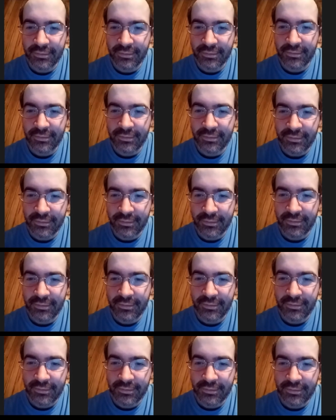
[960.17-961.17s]

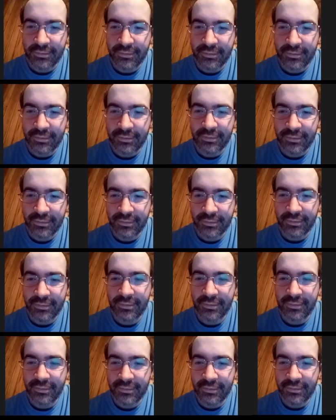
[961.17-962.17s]

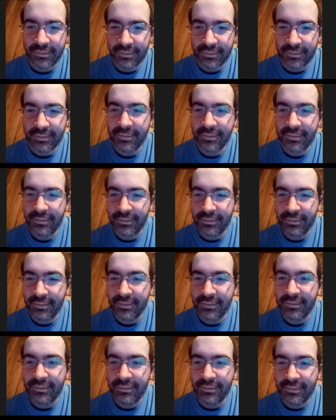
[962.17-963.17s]

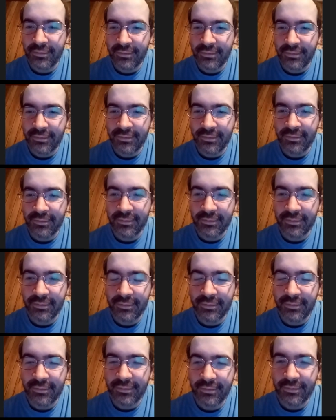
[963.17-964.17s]

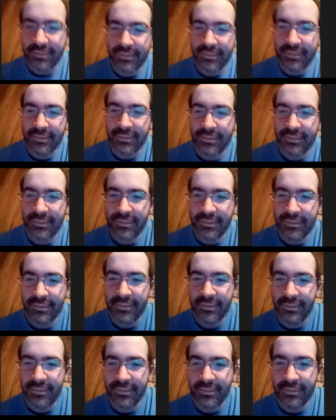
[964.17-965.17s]

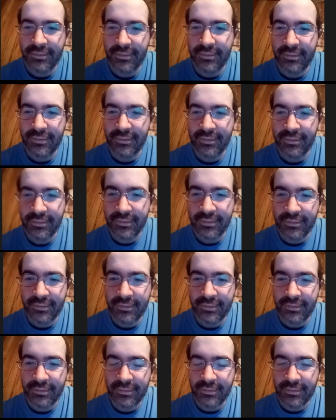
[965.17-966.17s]

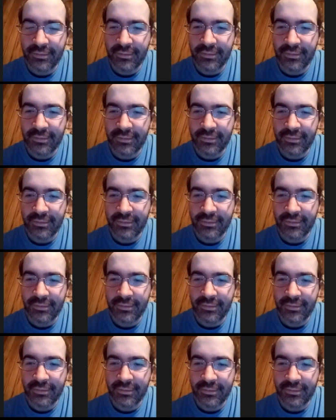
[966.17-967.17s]

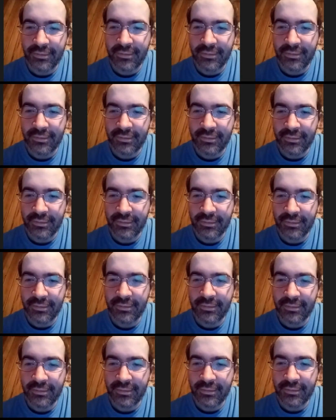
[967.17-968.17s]
This person isn't speaking.